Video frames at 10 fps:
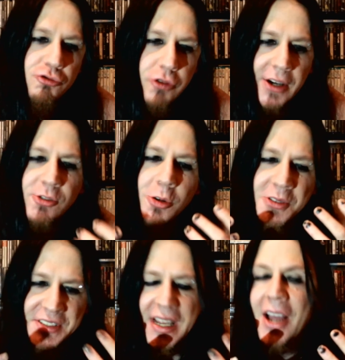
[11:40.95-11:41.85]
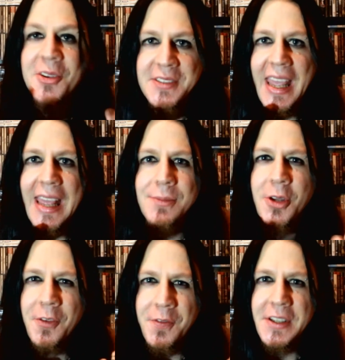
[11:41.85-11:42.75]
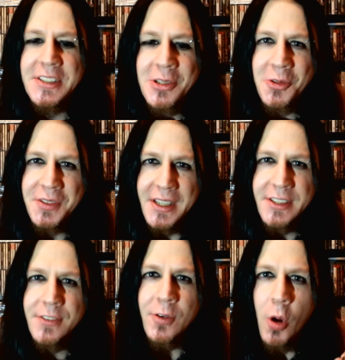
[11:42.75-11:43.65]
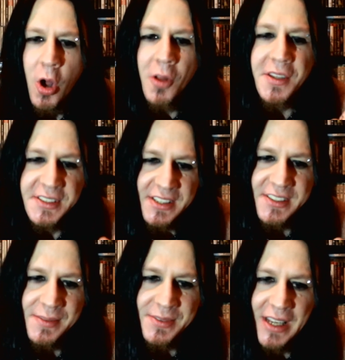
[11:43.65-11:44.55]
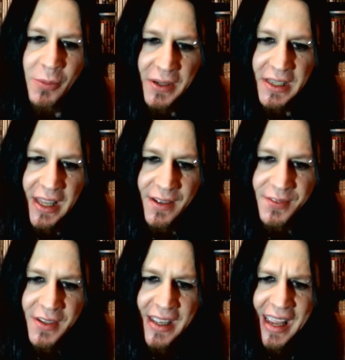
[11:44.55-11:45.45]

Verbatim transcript: retro-style games on physical discs for all the systems that we love.